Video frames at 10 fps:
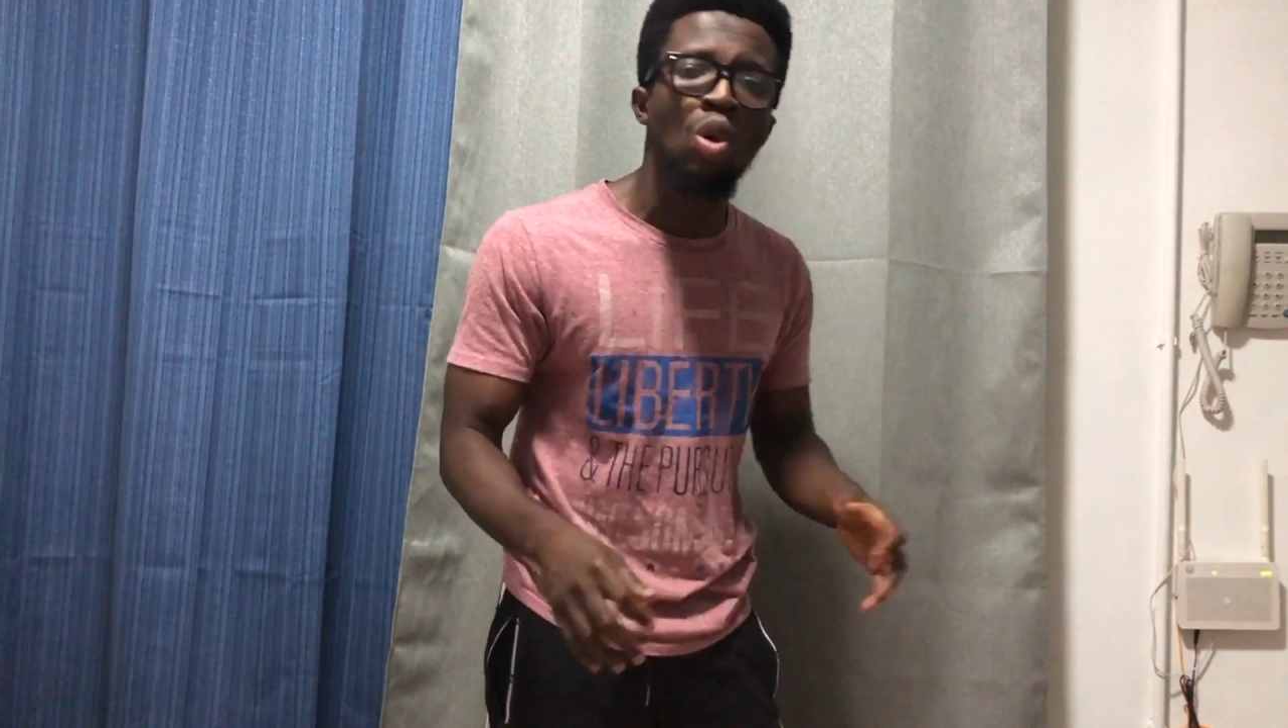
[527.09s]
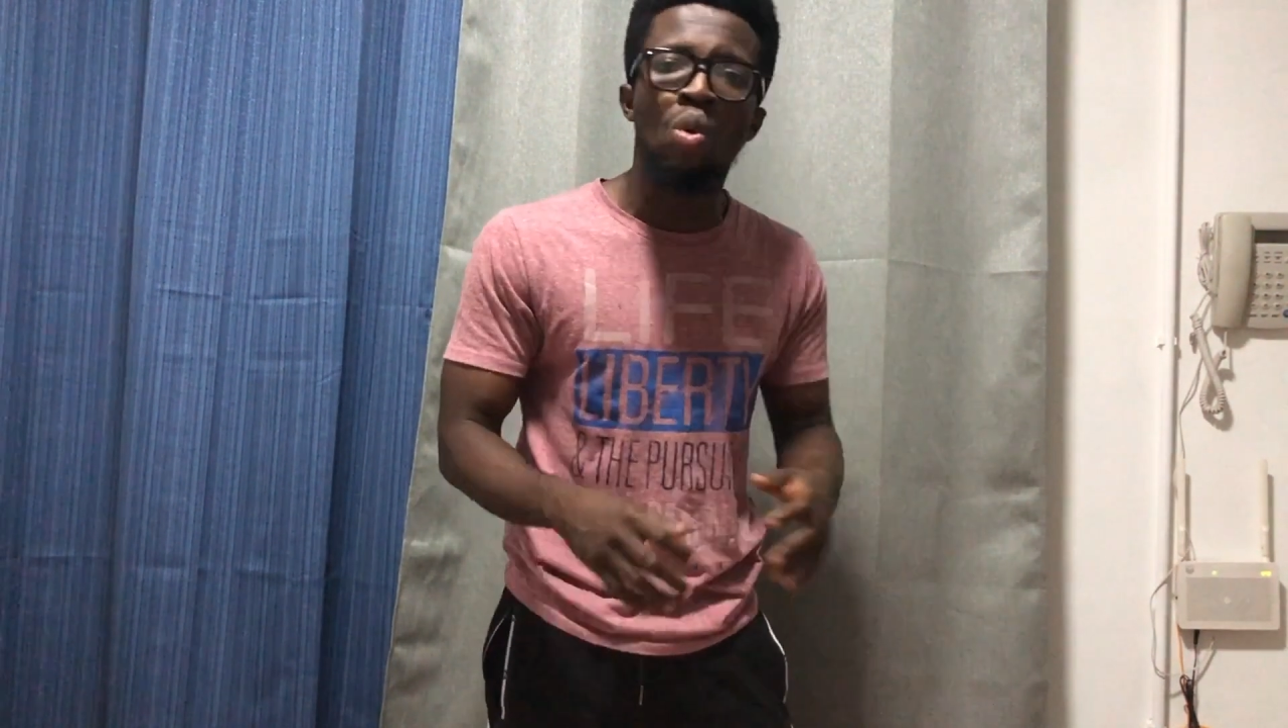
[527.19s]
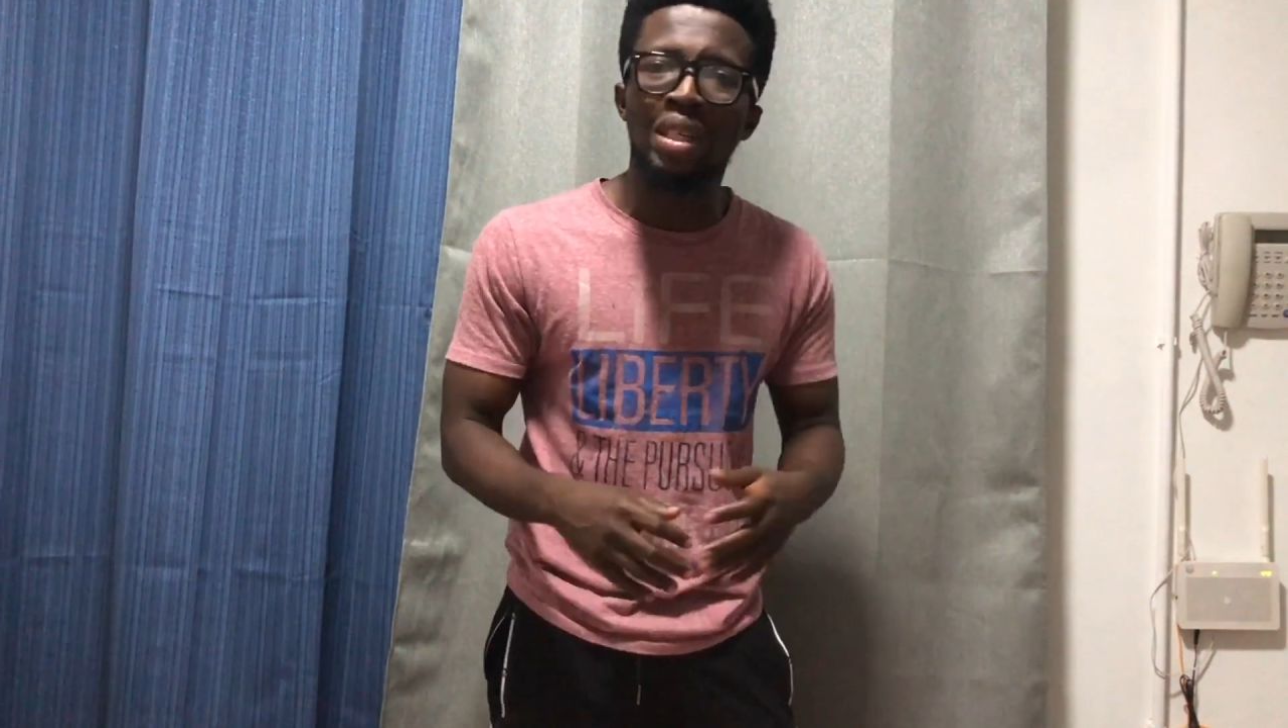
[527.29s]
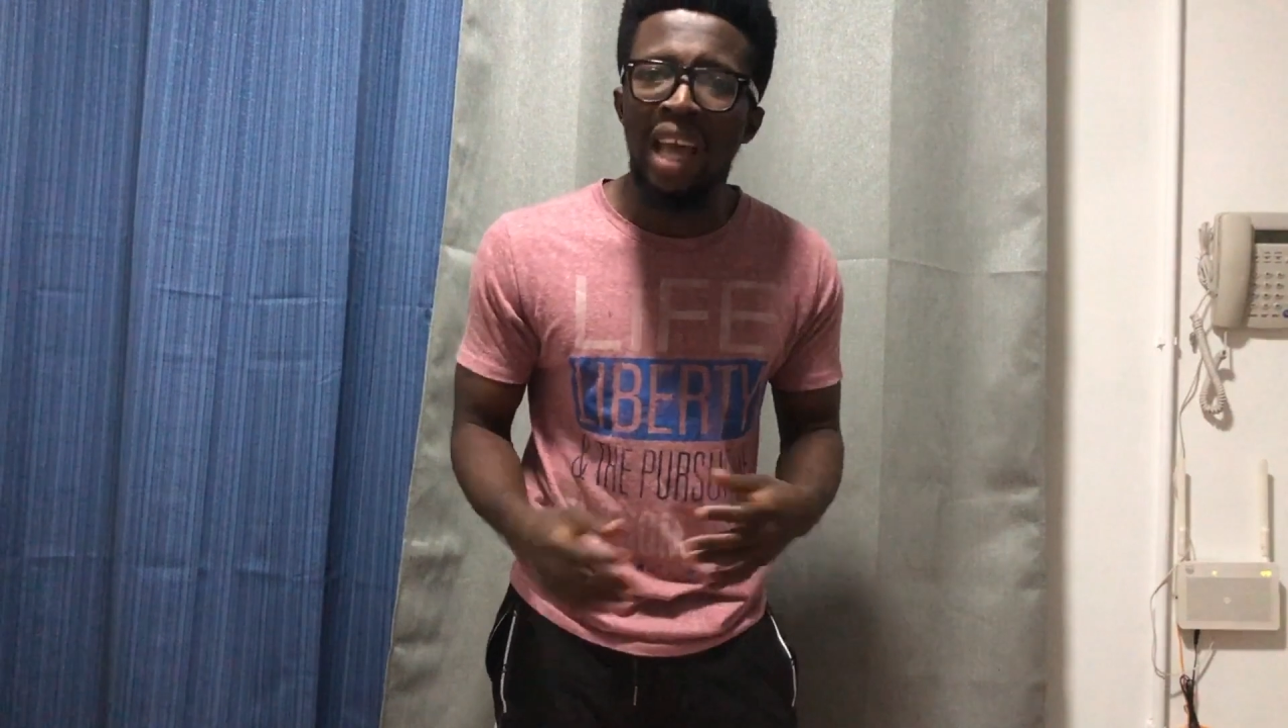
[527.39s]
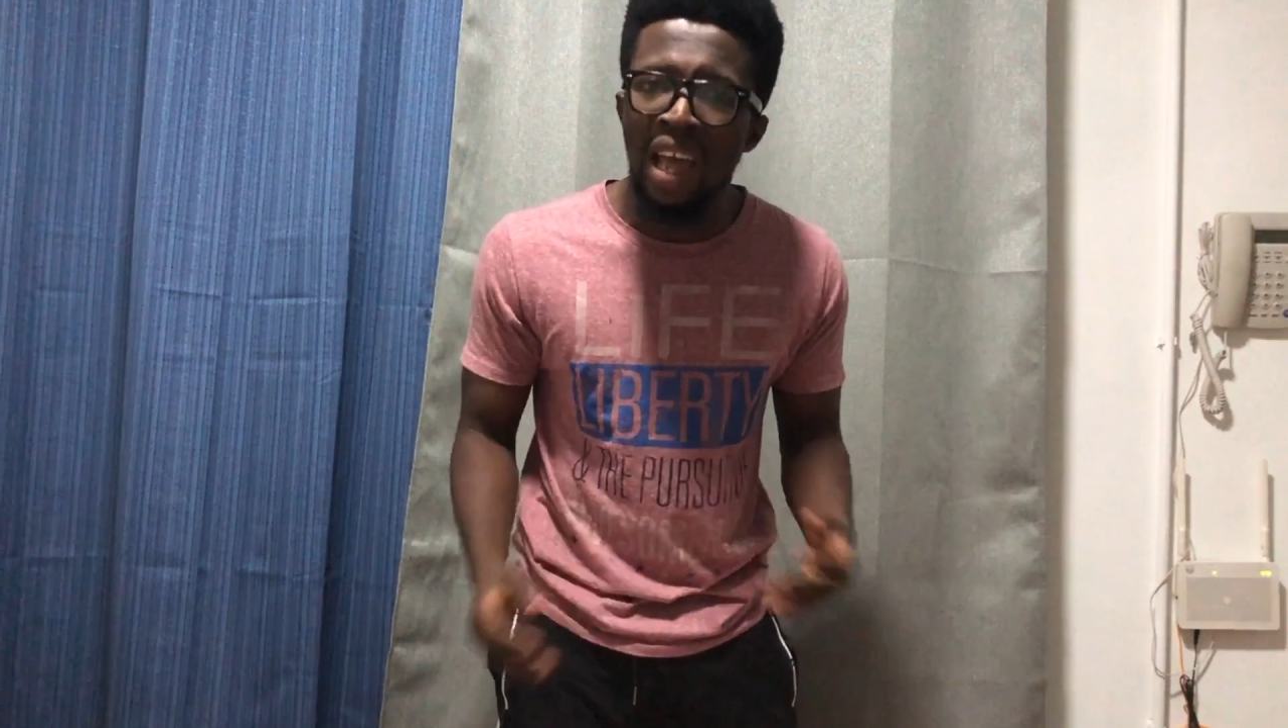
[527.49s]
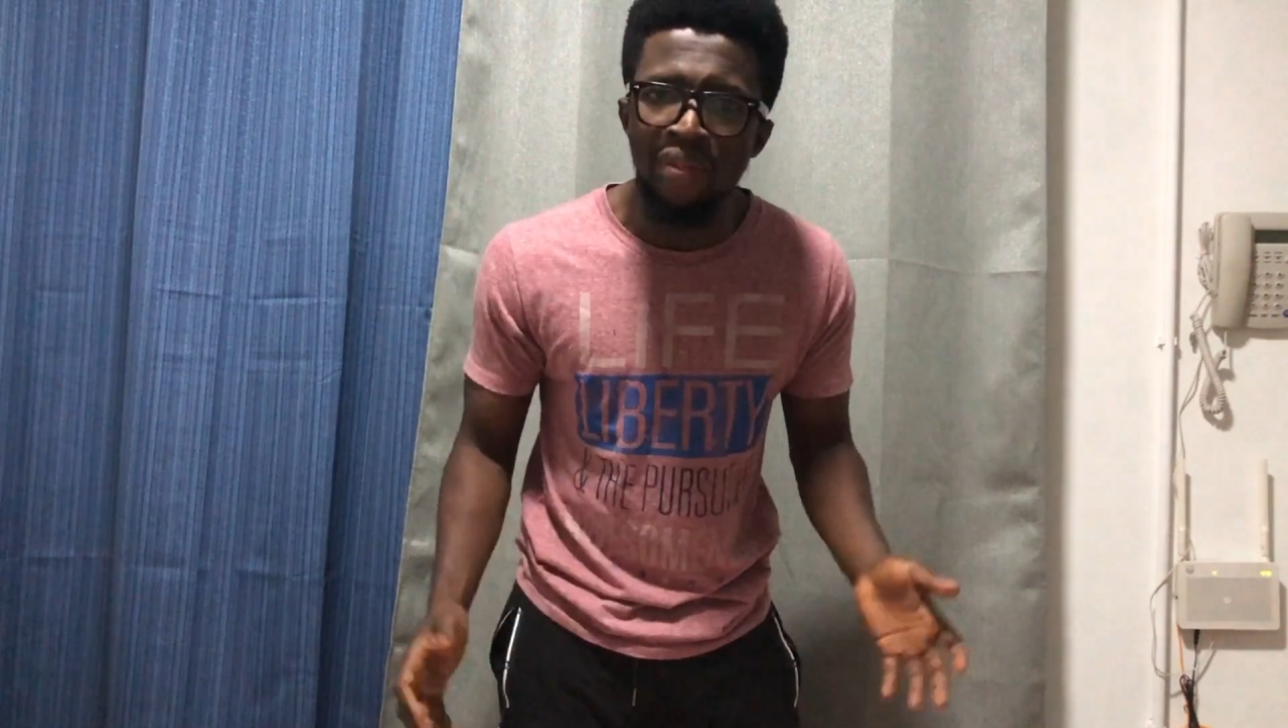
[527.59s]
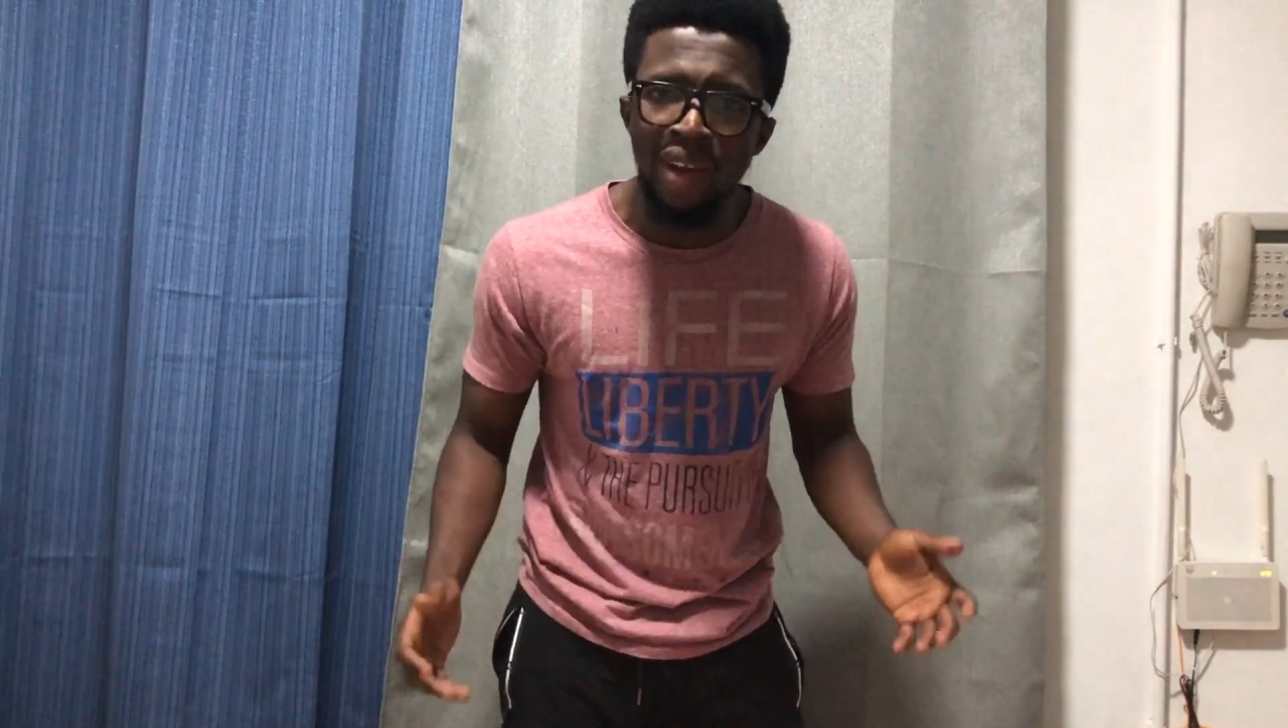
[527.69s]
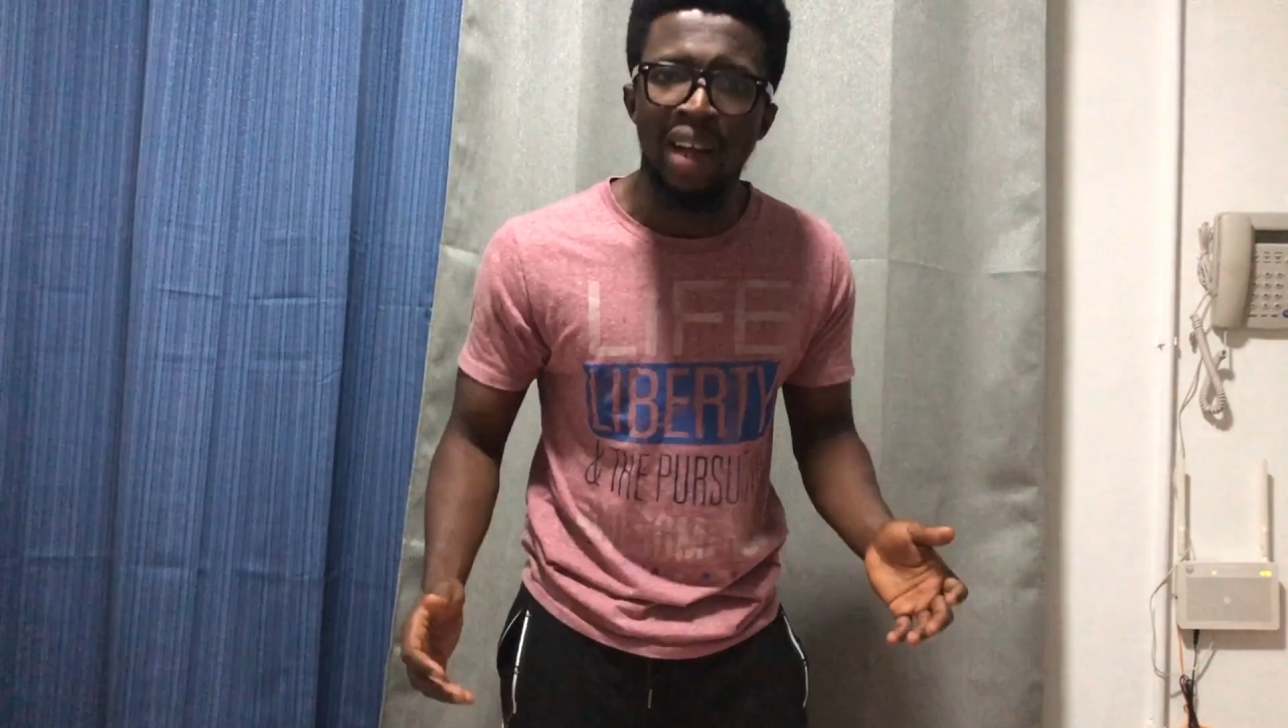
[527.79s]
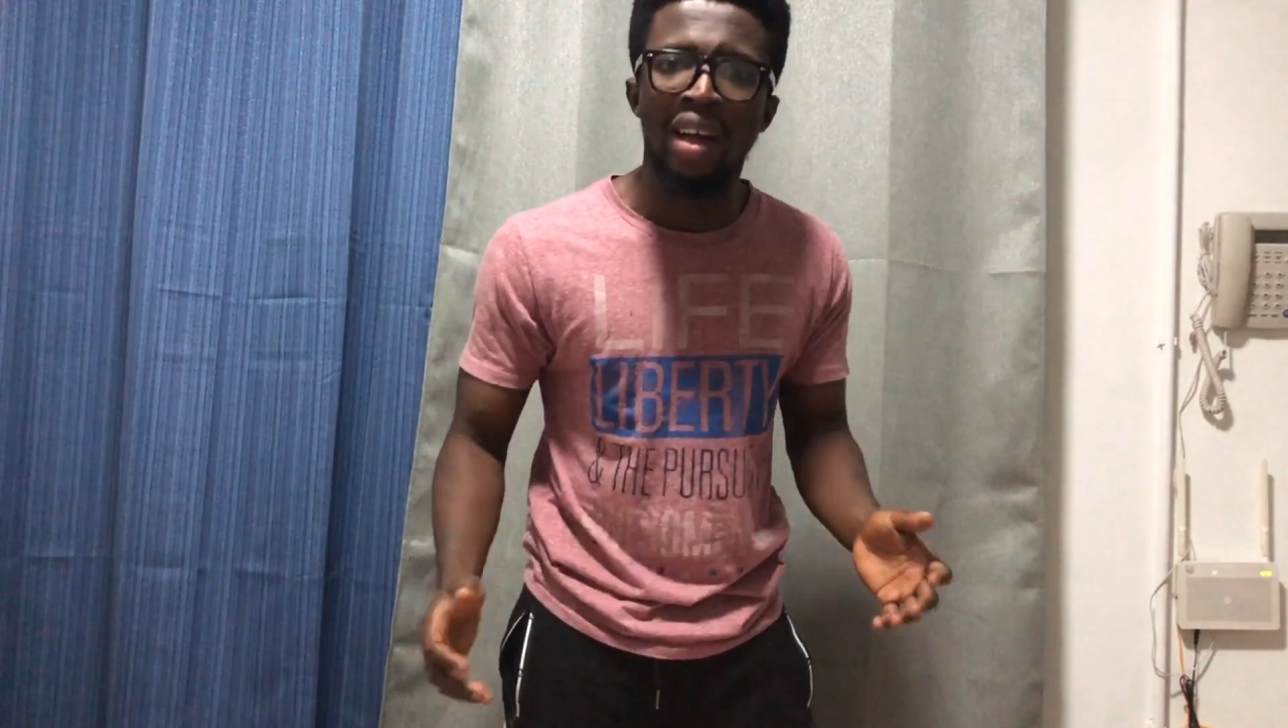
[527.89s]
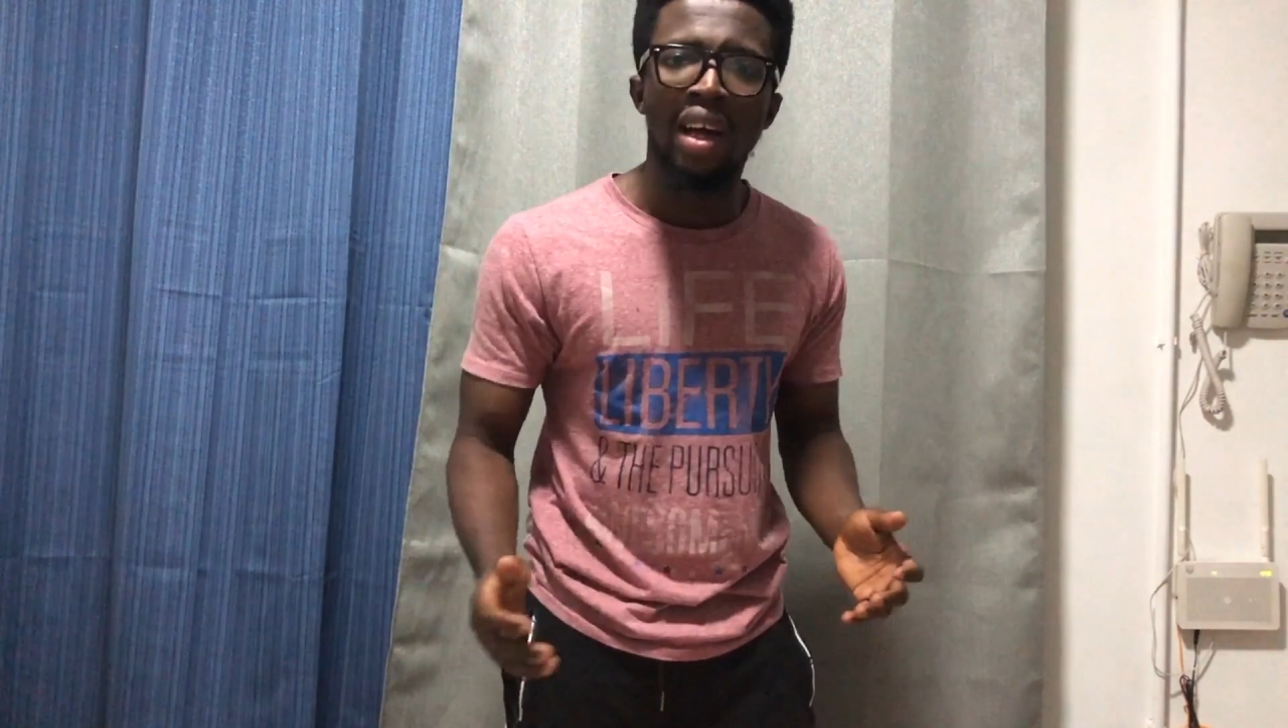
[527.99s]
or whatever.